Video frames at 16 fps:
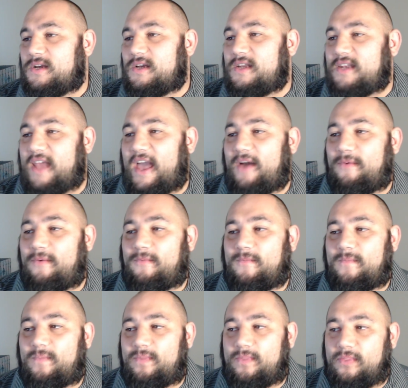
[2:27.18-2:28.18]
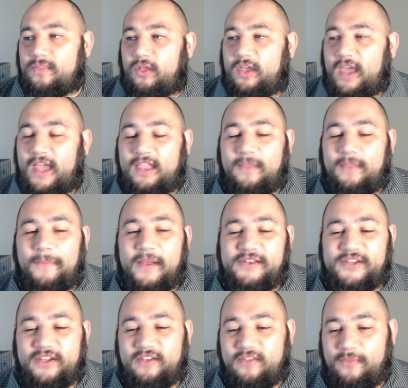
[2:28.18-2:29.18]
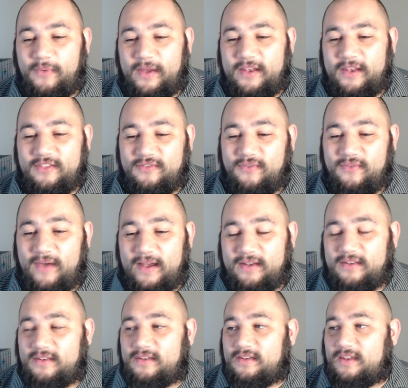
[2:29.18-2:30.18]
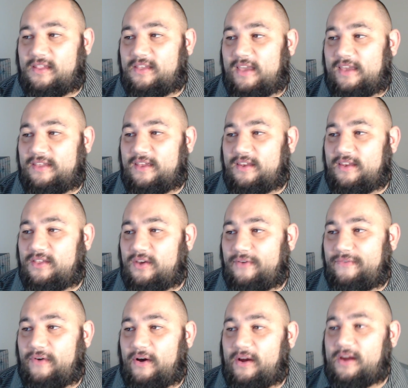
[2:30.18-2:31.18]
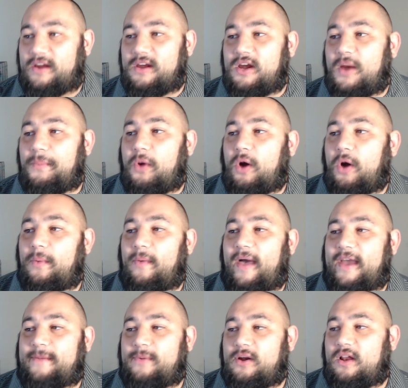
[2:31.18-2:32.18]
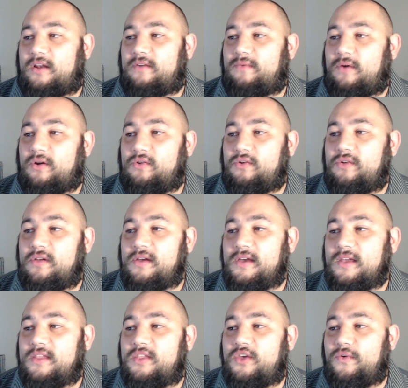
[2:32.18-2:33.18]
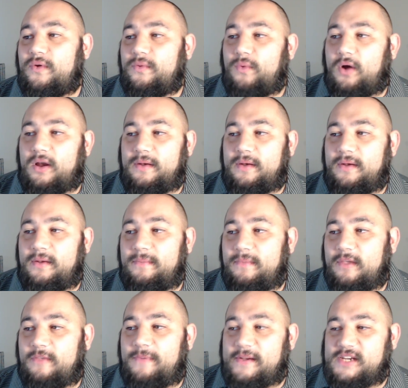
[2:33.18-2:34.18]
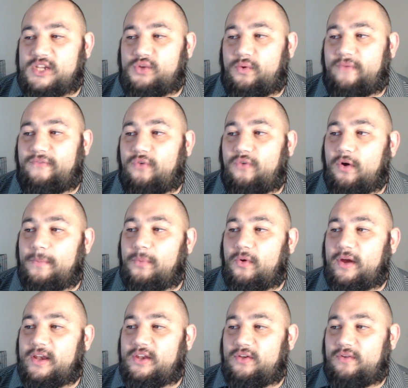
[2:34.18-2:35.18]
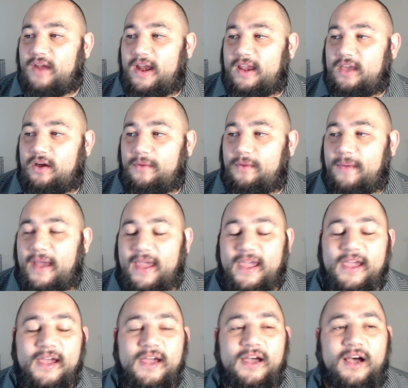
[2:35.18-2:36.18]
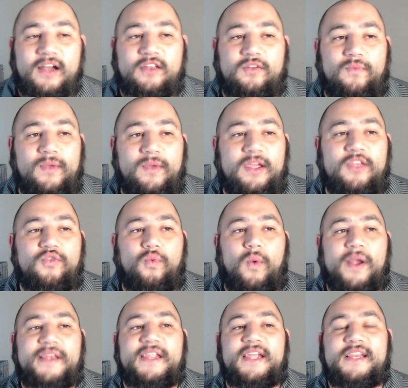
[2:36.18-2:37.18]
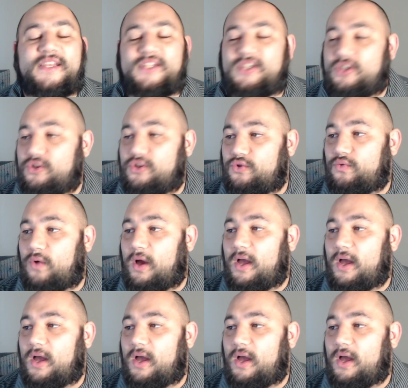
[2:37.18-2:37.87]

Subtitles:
Now, looking at the pitching splits throughout the season so far, Paul Blackburn on the road, 2-1. He's pitching to a 4.29 ERA, a 3.22